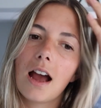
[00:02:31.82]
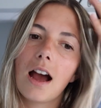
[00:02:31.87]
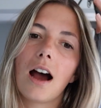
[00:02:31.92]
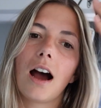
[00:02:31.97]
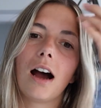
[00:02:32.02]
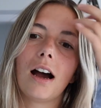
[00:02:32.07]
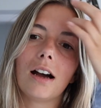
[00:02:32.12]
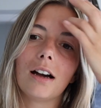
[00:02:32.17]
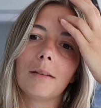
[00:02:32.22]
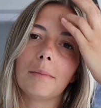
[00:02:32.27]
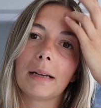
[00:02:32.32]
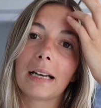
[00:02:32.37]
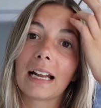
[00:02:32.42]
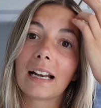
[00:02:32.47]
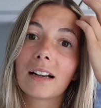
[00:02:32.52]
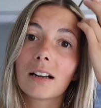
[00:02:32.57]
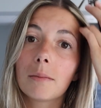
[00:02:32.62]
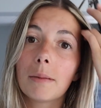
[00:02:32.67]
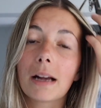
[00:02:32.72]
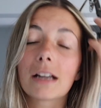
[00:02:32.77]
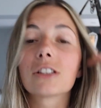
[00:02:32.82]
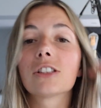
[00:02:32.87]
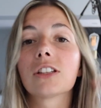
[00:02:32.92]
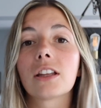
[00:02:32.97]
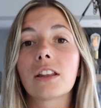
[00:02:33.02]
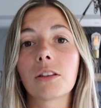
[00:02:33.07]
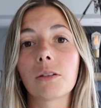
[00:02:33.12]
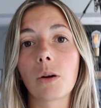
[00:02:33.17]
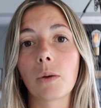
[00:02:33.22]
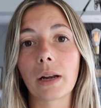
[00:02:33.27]
And I ended up actually
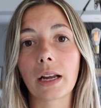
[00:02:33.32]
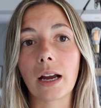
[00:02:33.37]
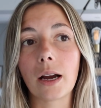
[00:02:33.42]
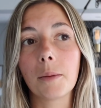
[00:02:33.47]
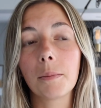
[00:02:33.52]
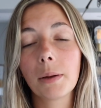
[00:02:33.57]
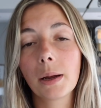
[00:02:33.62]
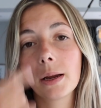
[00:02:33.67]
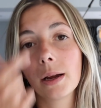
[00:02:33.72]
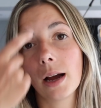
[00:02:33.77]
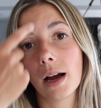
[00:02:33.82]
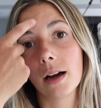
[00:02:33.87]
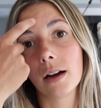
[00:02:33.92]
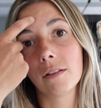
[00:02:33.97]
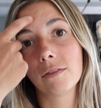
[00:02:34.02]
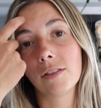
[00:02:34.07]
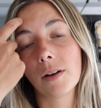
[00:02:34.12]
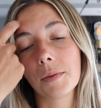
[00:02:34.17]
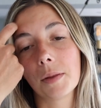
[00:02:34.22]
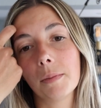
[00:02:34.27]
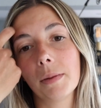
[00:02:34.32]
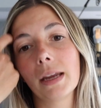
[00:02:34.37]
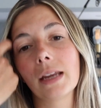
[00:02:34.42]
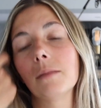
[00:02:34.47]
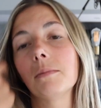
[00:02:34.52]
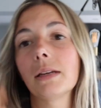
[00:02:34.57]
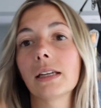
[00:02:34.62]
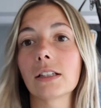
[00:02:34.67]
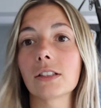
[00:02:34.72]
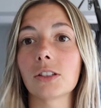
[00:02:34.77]
throwing up from the
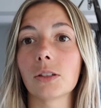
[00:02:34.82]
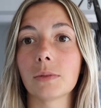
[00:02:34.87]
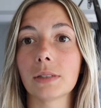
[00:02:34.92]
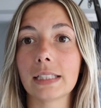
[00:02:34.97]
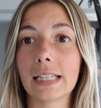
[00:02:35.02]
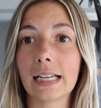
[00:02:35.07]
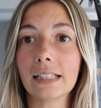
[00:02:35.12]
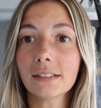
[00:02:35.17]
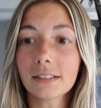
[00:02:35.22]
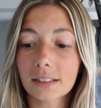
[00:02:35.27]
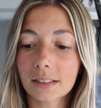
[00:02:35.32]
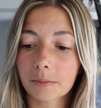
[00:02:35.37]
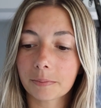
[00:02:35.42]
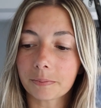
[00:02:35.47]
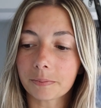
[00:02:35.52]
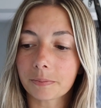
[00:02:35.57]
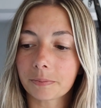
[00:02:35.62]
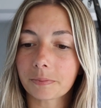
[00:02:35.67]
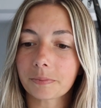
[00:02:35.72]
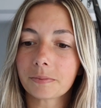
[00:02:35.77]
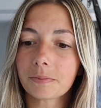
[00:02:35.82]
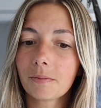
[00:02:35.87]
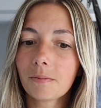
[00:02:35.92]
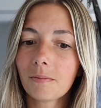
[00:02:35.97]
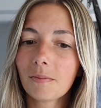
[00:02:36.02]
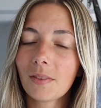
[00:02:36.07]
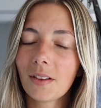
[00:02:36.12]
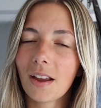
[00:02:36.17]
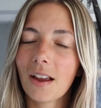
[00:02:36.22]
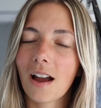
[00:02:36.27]
pain being so intense.
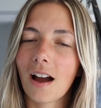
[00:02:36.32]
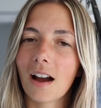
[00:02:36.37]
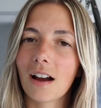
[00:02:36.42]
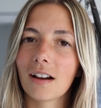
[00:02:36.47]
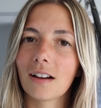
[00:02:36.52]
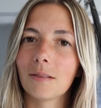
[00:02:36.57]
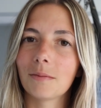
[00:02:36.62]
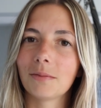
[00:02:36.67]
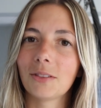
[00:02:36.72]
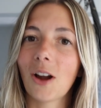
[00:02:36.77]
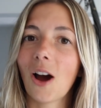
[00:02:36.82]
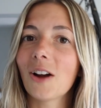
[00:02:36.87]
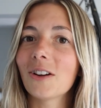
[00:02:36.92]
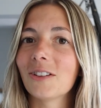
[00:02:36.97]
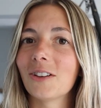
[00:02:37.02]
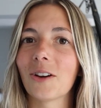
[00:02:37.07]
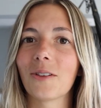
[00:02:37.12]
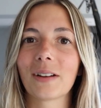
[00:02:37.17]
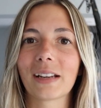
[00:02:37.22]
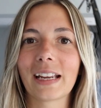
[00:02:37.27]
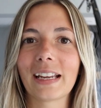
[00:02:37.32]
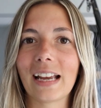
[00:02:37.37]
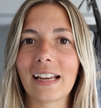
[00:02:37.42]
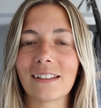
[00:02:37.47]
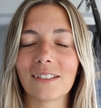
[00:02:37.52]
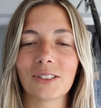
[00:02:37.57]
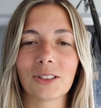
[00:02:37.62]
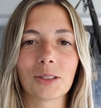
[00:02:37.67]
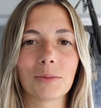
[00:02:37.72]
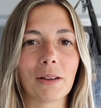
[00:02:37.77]
Not knowing, again,
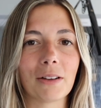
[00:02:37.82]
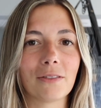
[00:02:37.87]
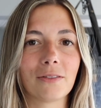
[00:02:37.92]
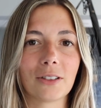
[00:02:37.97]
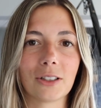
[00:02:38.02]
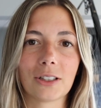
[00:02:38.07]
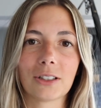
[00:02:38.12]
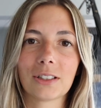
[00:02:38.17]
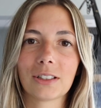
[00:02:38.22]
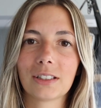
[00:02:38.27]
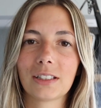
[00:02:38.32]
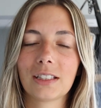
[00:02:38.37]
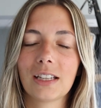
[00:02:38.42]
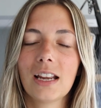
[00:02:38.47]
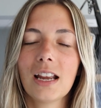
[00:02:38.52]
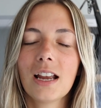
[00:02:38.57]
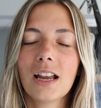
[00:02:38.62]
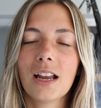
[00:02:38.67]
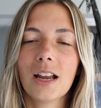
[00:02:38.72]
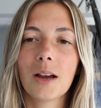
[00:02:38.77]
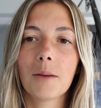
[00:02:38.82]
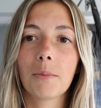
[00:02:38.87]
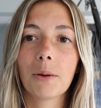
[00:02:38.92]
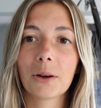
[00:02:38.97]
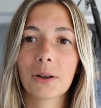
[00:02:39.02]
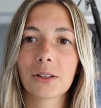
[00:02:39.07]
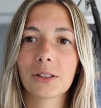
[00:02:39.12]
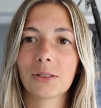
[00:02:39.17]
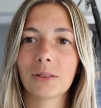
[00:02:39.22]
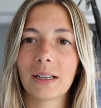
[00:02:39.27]
this was my first
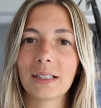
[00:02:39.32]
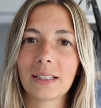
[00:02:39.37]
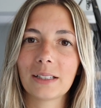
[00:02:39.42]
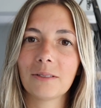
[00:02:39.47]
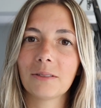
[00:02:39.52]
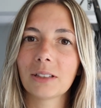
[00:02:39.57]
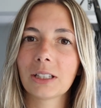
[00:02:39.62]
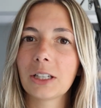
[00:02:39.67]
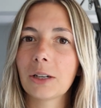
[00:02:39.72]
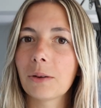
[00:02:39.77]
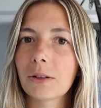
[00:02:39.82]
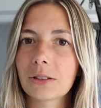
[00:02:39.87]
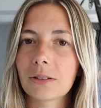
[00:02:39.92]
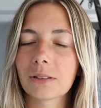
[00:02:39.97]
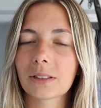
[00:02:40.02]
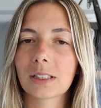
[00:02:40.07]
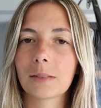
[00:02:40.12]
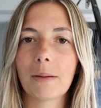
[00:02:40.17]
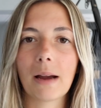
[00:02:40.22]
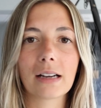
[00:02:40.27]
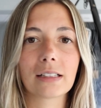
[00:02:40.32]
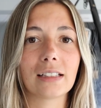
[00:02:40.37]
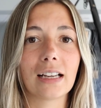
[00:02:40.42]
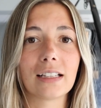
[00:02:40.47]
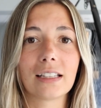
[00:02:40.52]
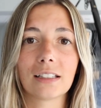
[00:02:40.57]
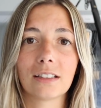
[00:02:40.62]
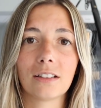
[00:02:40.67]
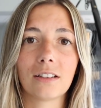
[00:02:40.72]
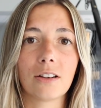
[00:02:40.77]
birth, so I didn't really know what to expect. I
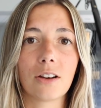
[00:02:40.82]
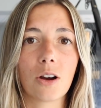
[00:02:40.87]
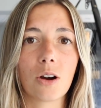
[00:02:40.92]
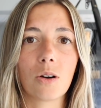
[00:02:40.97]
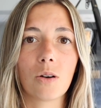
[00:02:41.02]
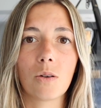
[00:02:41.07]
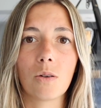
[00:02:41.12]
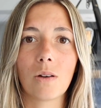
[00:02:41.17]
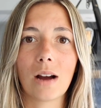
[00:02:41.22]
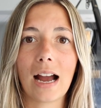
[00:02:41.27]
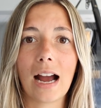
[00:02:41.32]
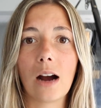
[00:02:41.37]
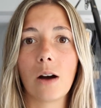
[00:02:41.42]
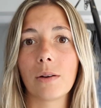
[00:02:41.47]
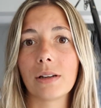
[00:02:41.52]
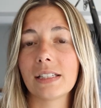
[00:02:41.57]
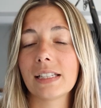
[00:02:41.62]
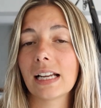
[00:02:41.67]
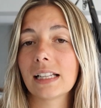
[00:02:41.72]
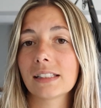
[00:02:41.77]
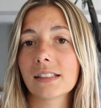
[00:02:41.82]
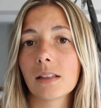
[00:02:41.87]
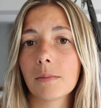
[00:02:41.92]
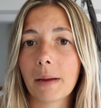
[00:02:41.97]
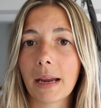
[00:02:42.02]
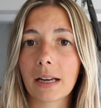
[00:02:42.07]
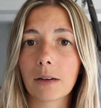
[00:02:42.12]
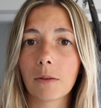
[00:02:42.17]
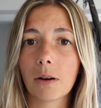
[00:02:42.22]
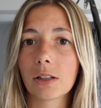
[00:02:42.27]
didn't know how intense the
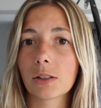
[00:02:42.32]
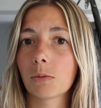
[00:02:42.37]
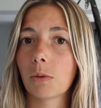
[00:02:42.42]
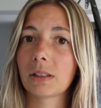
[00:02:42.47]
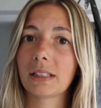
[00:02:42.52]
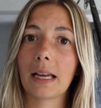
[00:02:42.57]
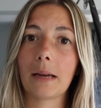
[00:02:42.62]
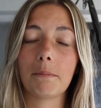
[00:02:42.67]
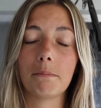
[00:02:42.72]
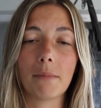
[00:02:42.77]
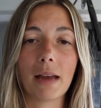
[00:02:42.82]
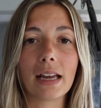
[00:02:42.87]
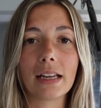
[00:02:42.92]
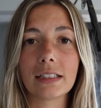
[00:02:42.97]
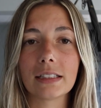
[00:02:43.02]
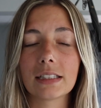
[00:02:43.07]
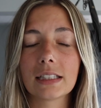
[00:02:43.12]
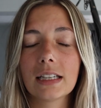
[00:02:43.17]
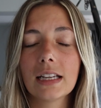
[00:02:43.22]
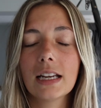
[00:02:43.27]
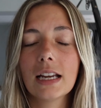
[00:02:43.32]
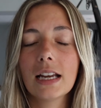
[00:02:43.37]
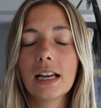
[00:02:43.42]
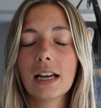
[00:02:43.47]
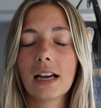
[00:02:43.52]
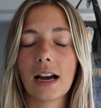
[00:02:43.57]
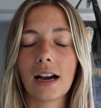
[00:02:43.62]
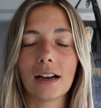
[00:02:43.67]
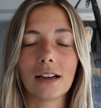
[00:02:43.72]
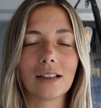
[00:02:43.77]
pain was, what that meant.
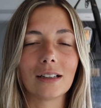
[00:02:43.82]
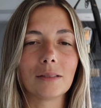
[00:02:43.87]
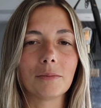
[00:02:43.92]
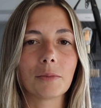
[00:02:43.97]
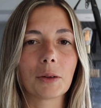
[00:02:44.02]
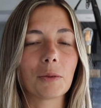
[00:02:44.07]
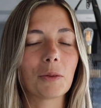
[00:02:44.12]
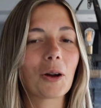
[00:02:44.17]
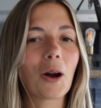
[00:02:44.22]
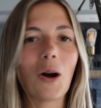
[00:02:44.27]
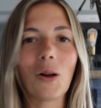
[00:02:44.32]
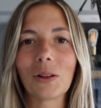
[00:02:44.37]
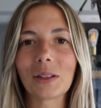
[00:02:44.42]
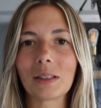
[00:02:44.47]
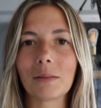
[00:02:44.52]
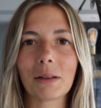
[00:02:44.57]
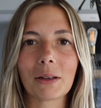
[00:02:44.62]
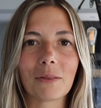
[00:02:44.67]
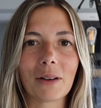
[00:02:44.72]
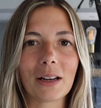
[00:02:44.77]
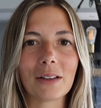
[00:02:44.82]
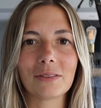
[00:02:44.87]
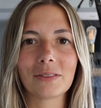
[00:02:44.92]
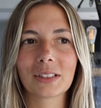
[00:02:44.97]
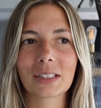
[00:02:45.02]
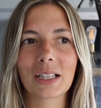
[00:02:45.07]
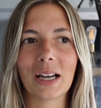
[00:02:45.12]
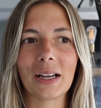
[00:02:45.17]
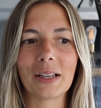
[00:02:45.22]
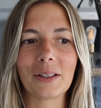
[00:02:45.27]
We were calling the
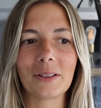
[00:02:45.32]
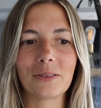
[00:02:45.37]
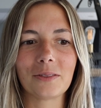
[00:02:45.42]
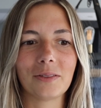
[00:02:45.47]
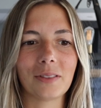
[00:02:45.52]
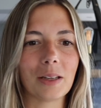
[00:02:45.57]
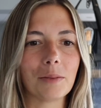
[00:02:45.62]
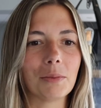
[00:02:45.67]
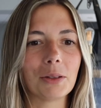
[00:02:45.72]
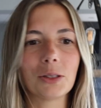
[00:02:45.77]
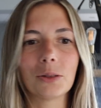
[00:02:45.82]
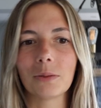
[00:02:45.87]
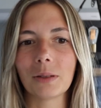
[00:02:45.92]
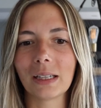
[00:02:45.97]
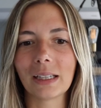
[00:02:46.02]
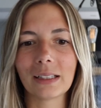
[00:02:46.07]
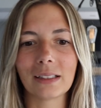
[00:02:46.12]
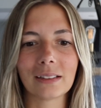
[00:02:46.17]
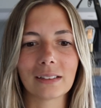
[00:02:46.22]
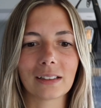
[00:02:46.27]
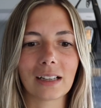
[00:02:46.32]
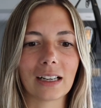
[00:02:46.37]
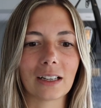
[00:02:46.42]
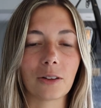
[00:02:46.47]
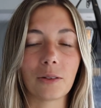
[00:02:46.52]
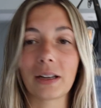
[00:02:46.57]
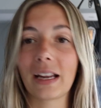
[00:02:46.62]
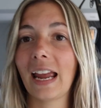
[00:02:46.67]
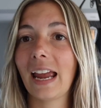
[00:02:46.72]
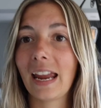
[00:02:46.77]
midwives kind of in between, kind of
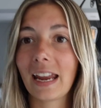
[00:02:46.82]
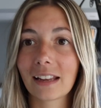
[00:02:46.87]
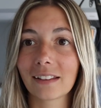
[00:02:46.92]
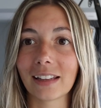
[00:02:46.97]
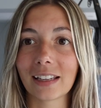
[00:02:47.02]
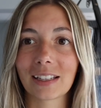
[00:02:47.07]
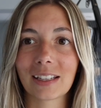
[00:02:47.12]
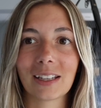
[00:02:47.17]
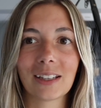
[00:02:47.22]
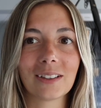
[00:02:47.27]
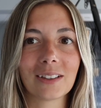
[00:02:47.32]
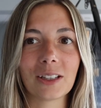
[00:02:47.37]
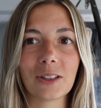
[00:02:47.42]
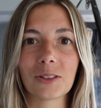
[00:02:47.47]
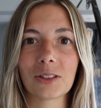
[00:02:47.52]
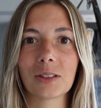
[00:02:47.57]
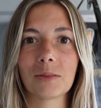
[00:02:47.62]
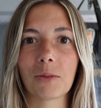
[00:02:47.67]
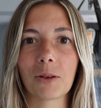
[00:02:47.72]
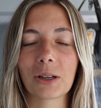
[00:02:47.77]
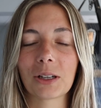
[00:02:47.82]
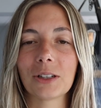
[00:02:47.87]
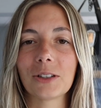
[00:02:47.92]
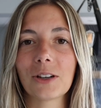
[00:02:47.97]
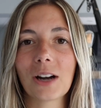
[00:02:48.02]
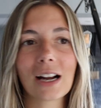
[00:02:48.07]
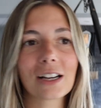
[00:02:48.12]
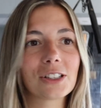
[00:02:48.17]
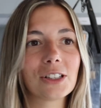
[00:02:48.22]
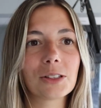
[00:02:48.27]
going, hey, like, here's some more
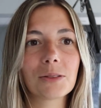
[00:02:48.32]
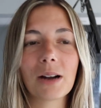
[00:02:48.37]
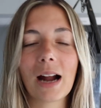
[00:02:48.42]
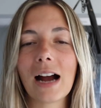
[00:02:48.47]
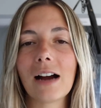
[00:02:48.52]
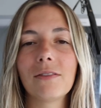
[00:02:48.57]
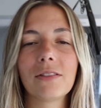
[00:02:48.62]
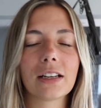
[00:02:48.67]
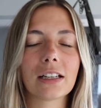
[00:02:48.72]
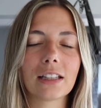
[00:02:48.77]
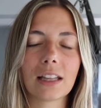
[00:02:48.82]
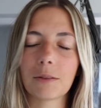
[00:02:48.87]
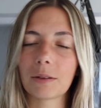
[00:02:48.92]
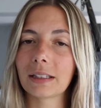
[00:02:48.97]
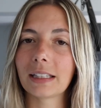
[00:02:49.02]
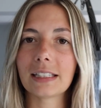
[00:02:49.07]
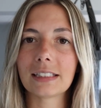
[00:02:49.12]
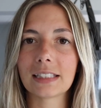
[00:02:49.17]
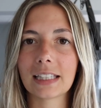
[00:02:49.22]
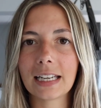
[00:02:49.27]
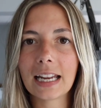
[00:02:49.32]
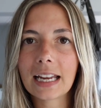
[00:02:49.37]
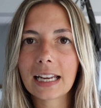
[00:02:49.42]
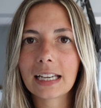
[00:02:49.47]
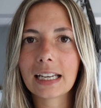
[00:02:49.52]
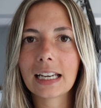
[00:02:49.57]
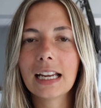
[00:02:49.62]
contractions we're having. And they would listen in.